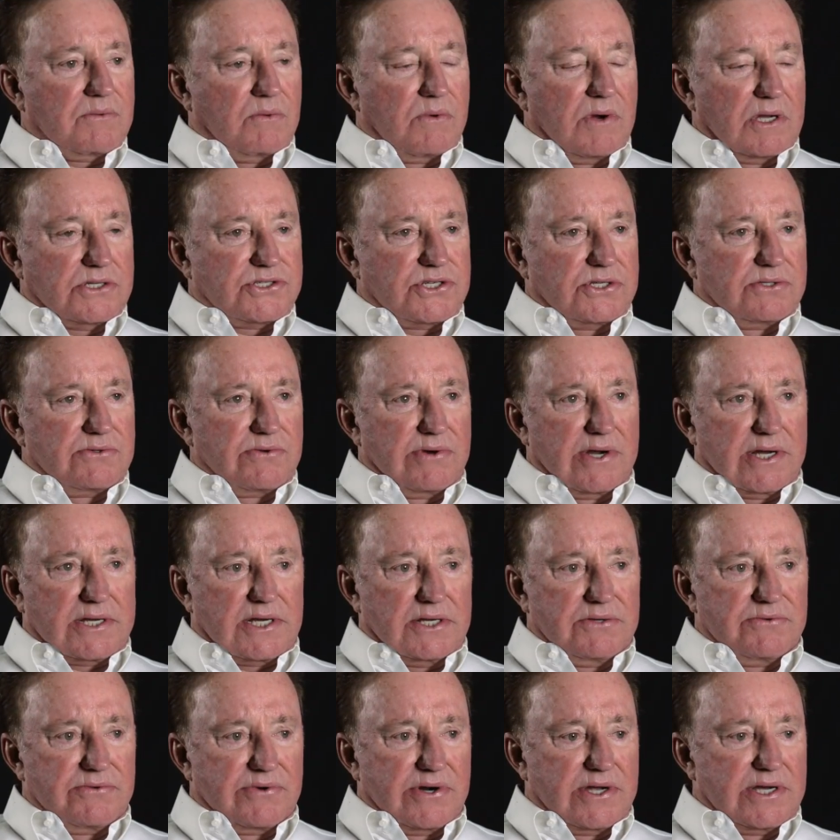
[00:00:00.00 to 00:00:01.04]
Watching
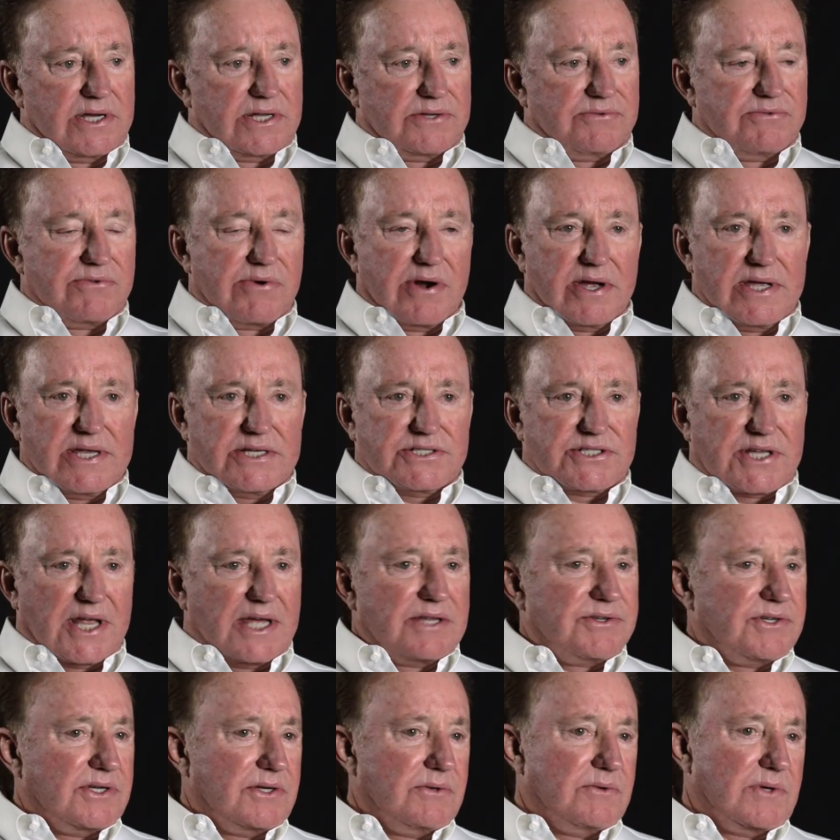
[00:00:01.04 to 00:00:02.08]
Ricky Rudd race,
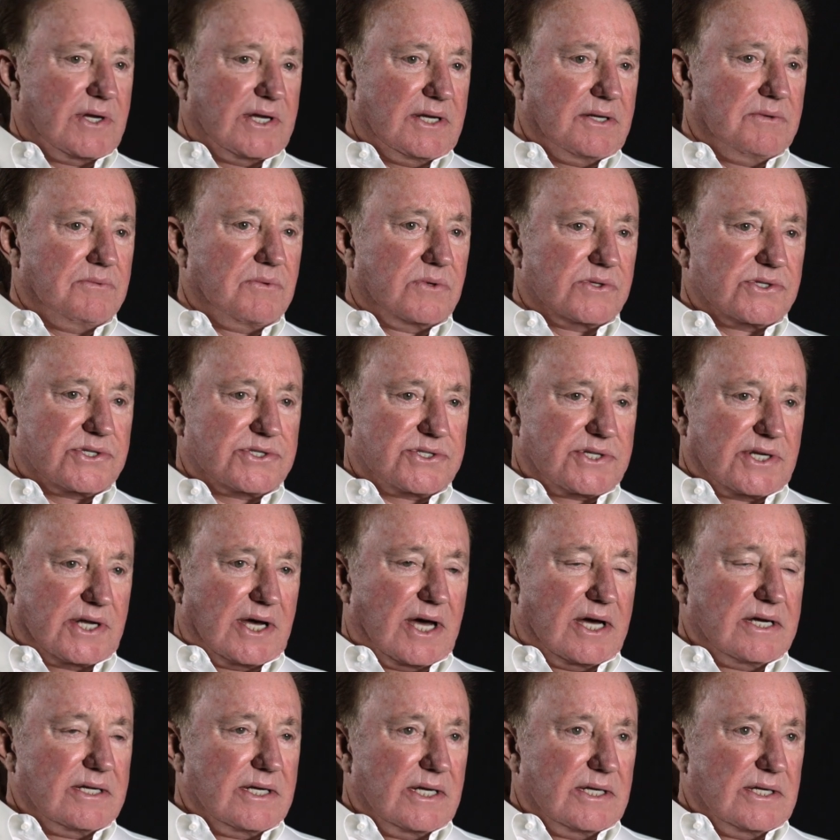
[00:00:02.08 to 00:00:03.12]
I knew he was
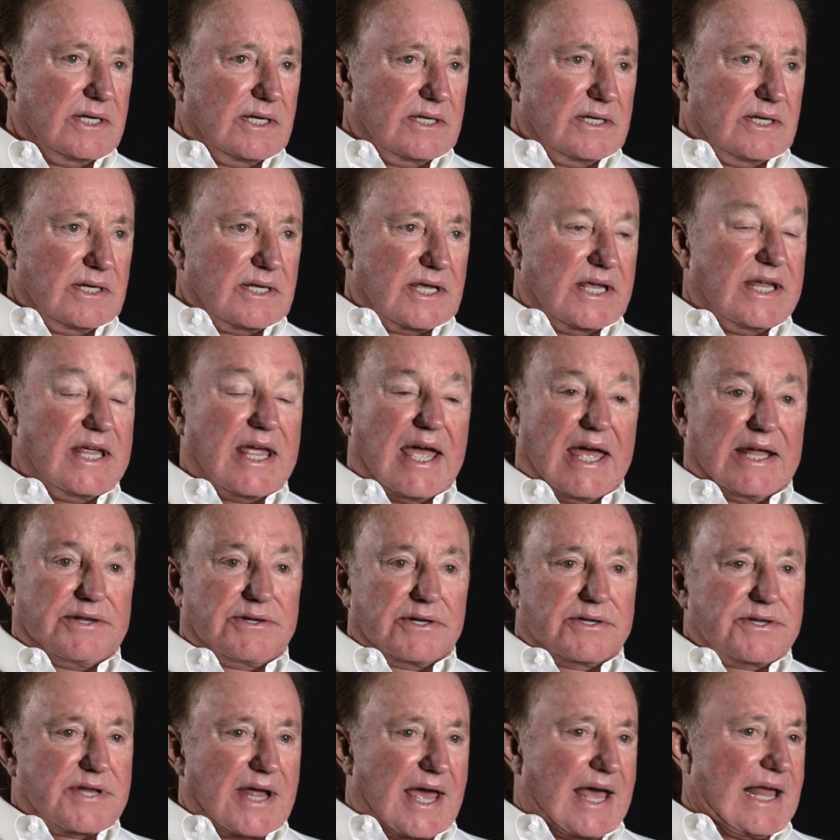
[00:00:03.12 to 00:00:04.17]
uh, he had
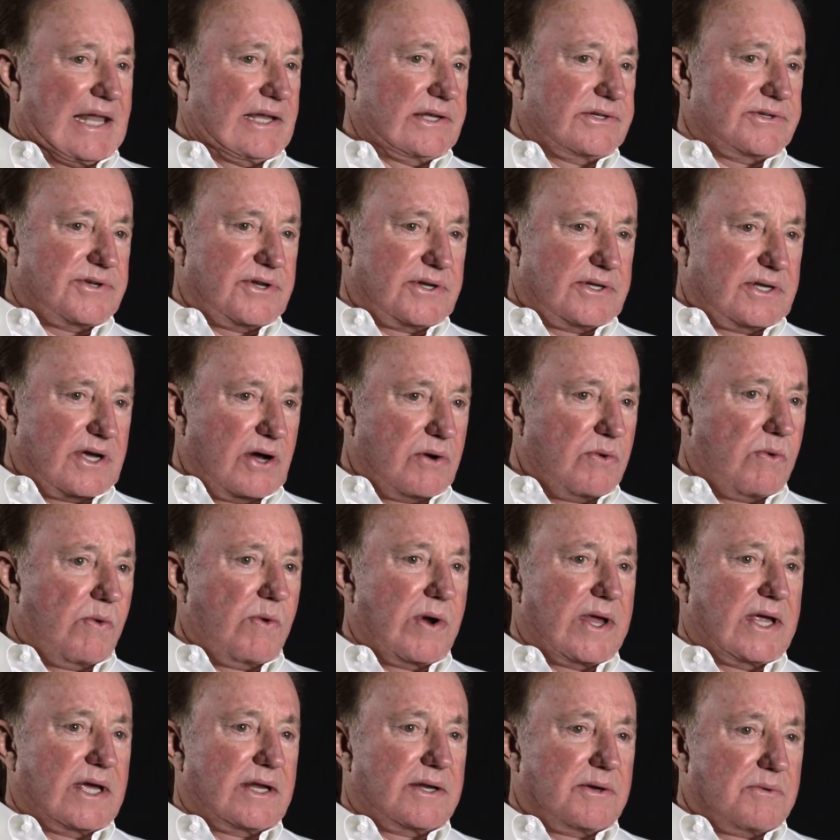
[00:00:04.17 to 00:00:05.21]
the talent to go
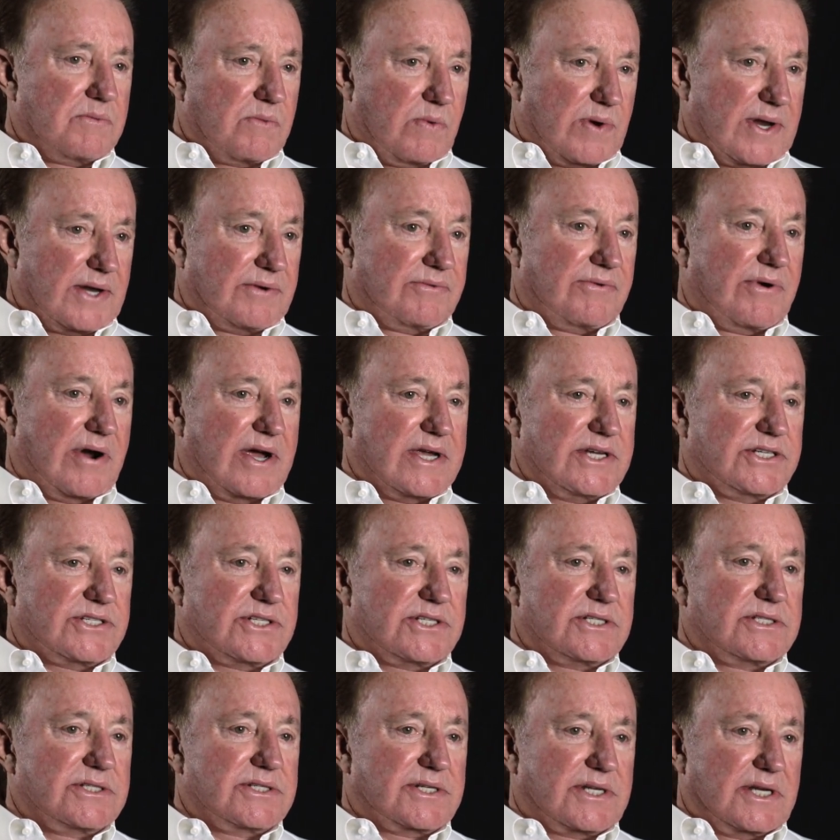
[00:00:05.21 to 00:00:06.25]
win and win
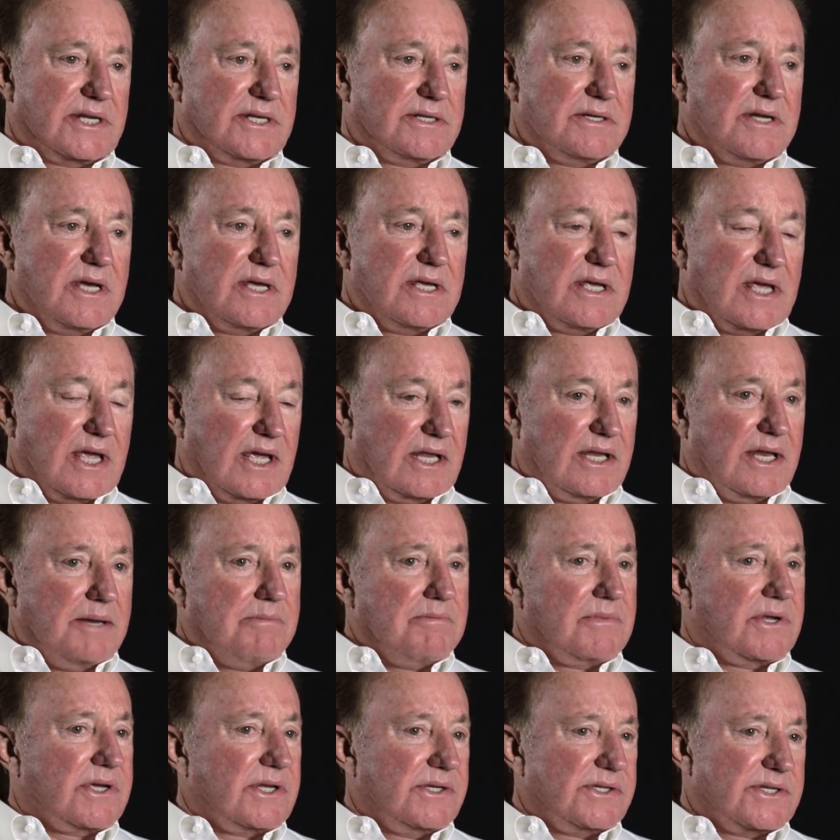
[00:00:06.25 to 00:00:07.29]
races and, and
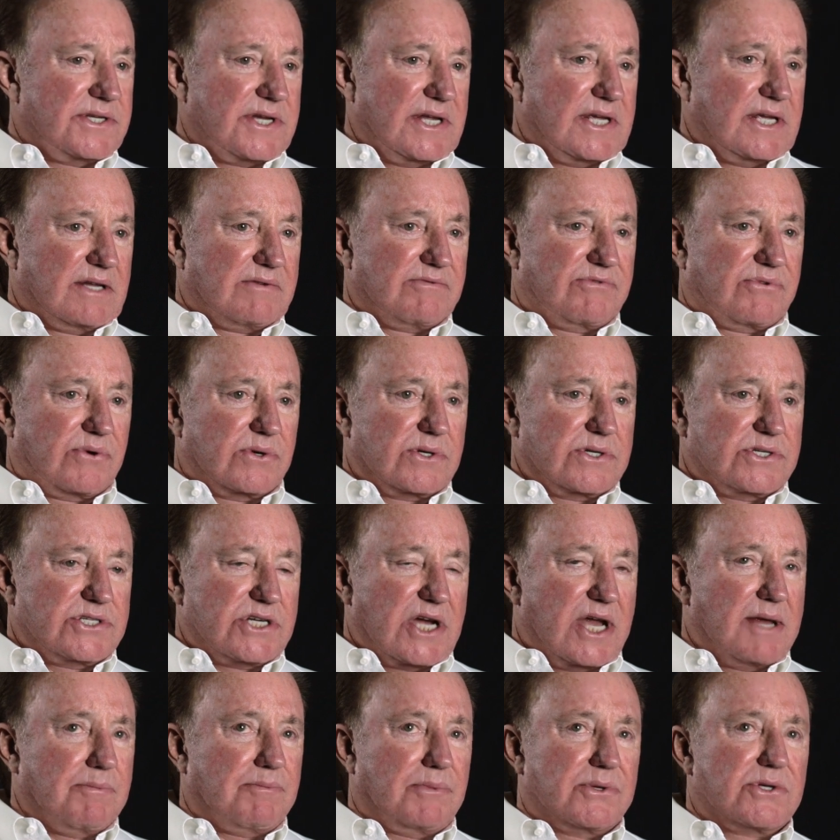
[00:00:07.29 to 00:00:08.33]
even contend for a
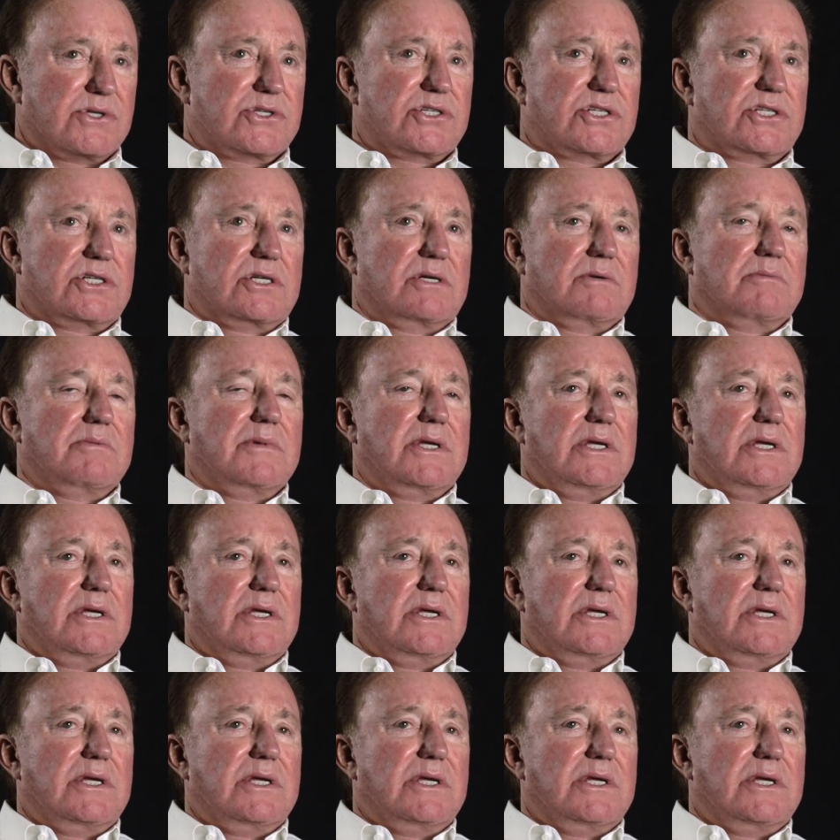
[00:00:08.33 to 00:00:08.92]
championship.